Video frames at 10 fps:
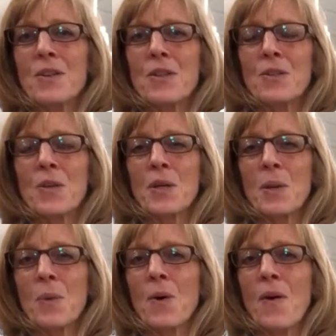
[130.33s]
or you're doing
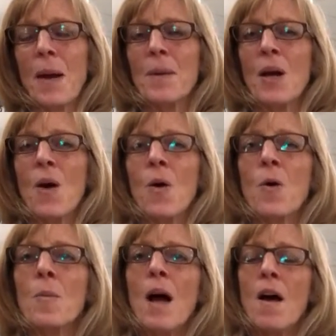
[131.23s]
your program at home,